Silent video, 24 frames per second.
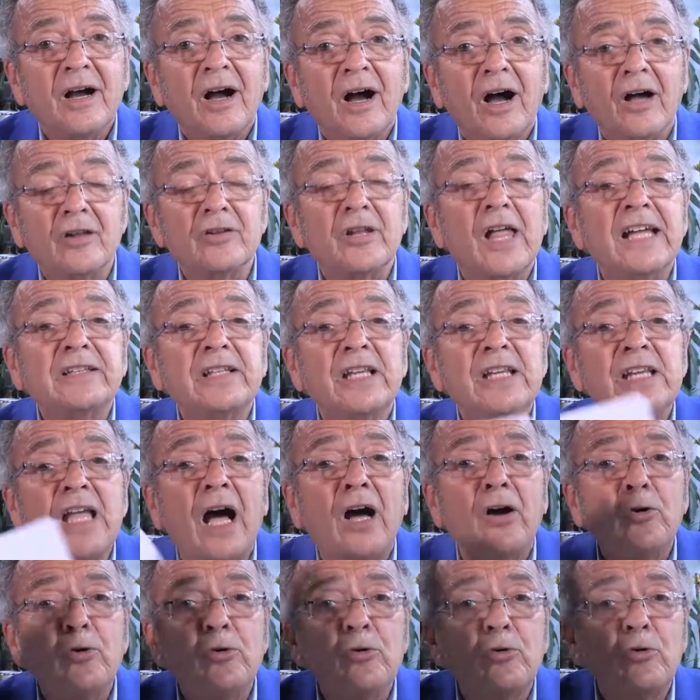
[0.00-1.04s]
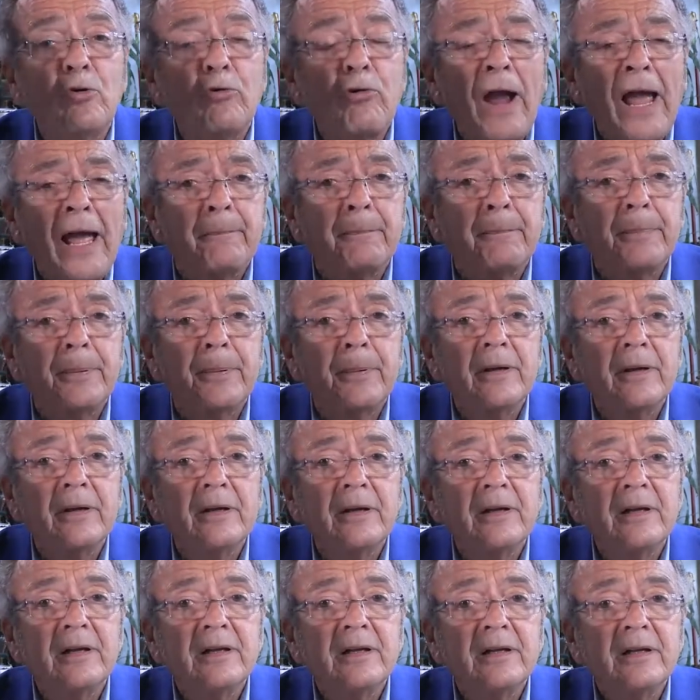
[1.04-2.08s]
Unlike the Yahoo crap.
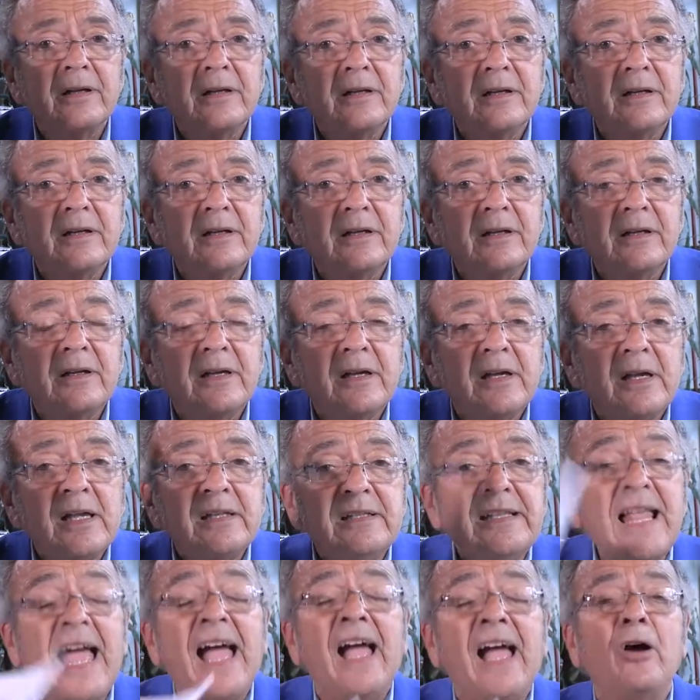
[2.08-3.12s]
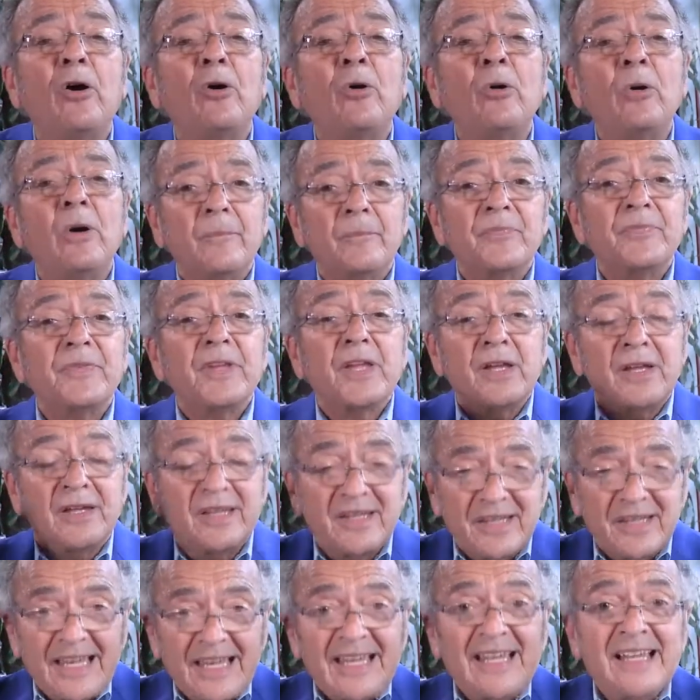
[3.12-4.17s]
Now,
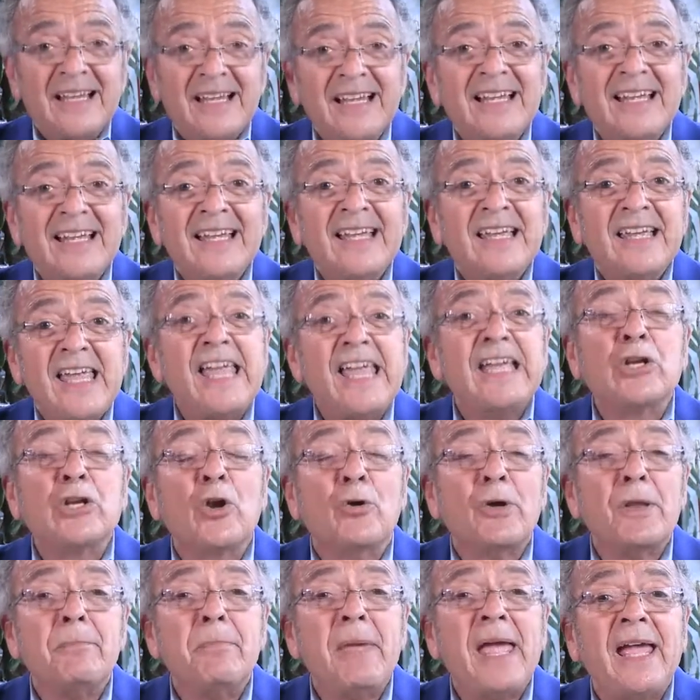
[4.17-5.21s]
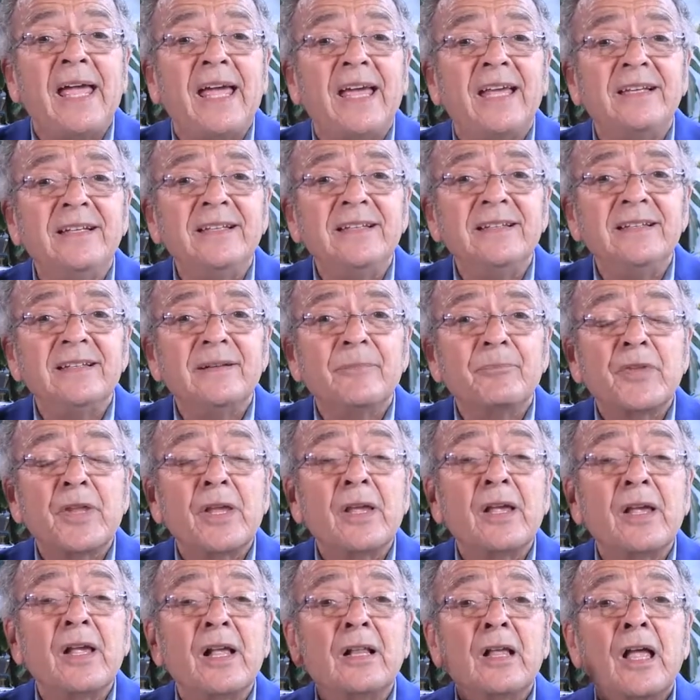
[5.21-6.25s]
ignorant man,
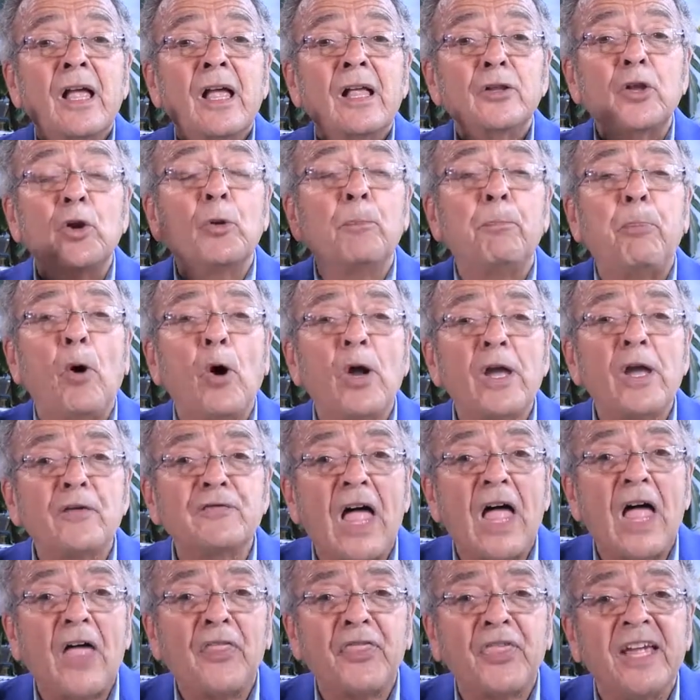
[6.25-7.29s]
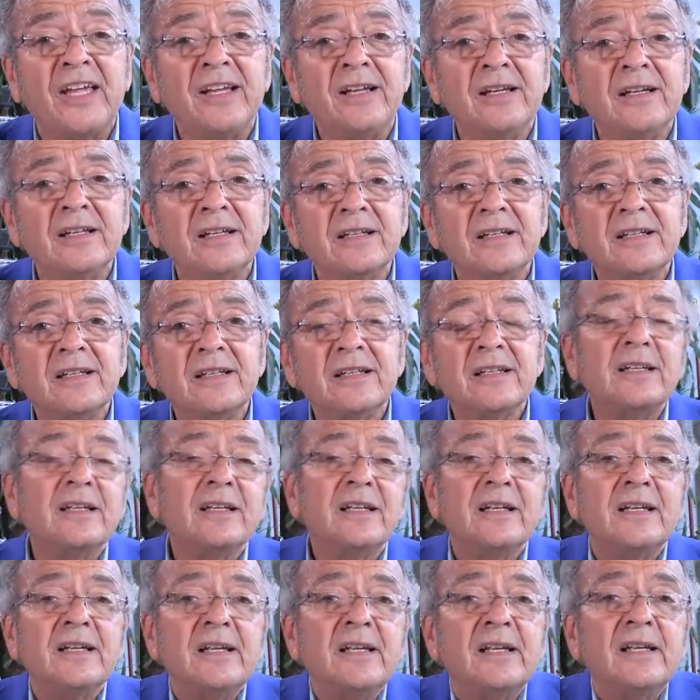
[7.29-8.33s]
little boy of nothing,
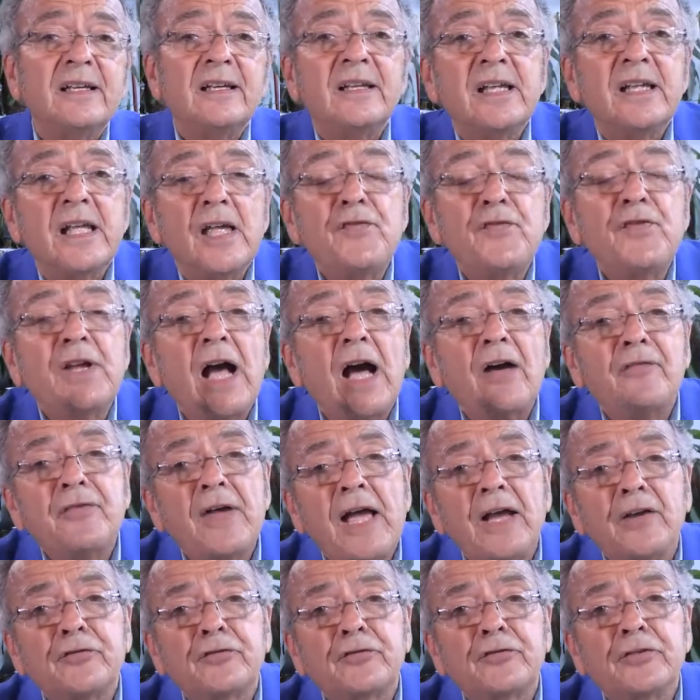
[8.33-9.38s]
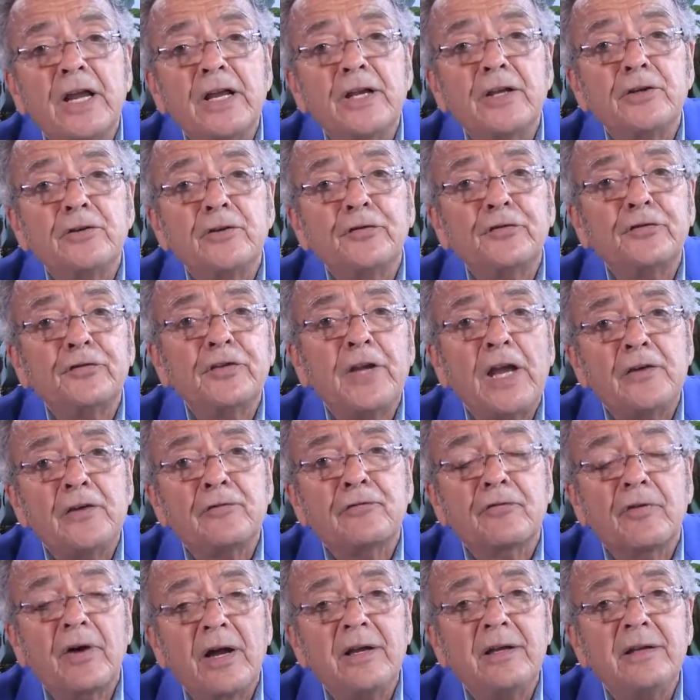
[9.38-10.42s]
if you got vaccinated, you're
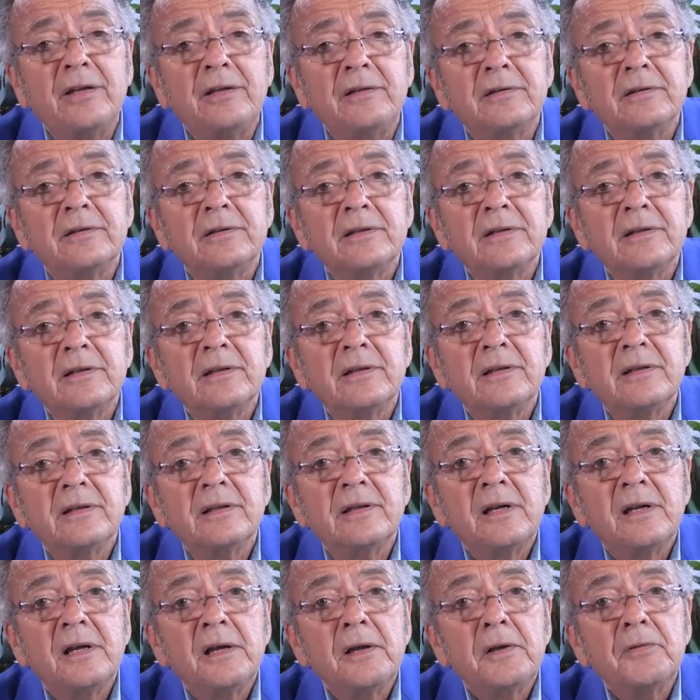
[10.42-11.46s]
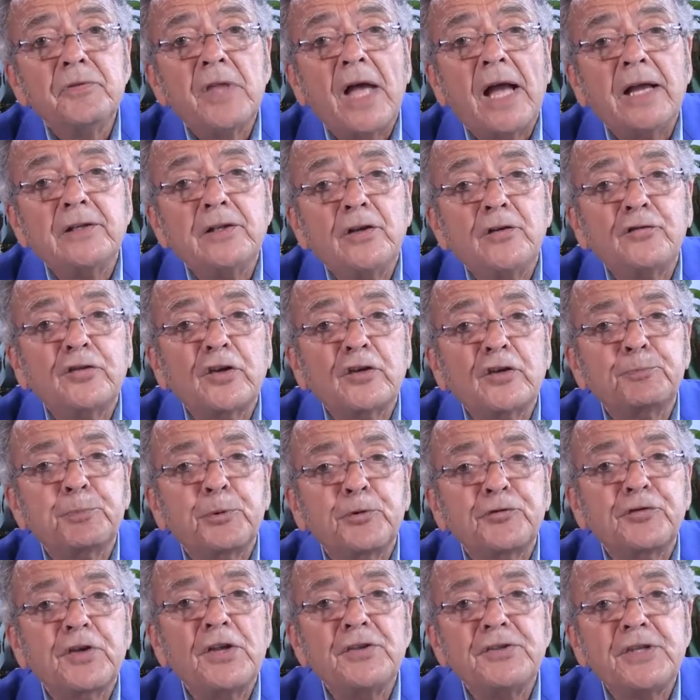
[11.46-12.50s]
safe, right?
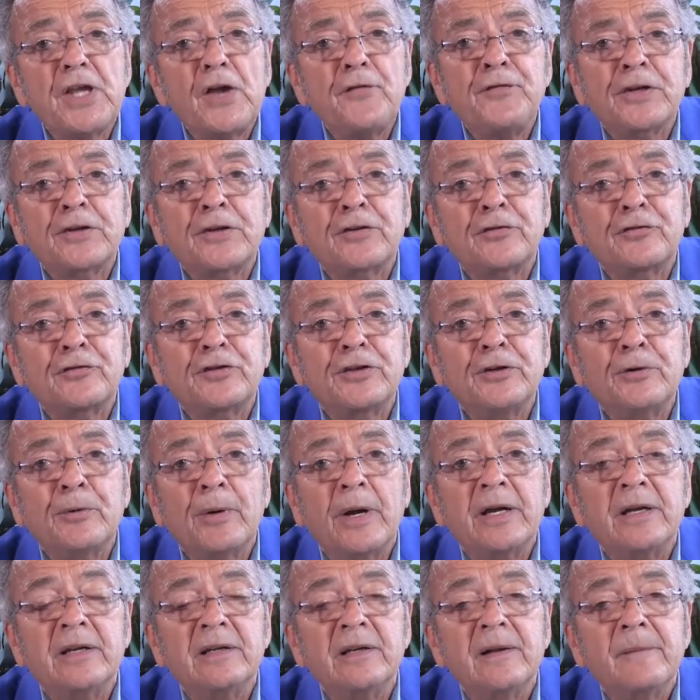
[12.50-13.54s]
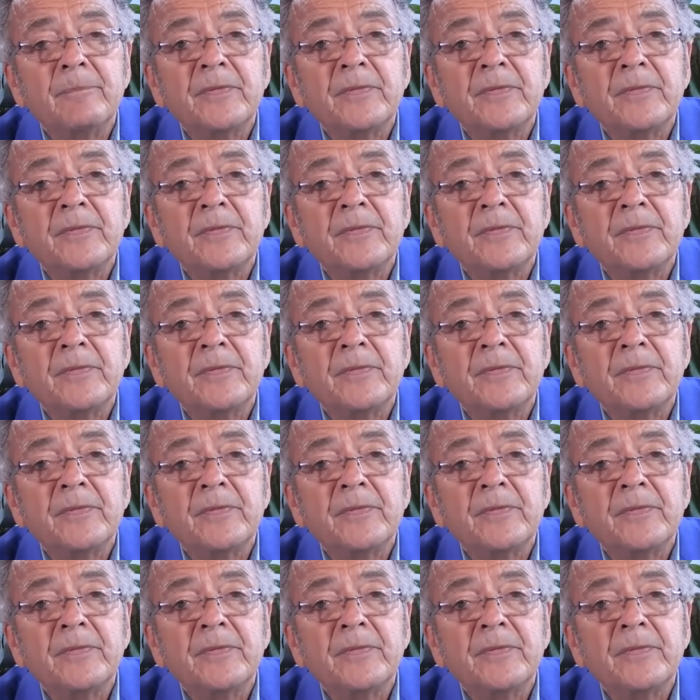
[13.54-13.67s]
96% efficacy rate.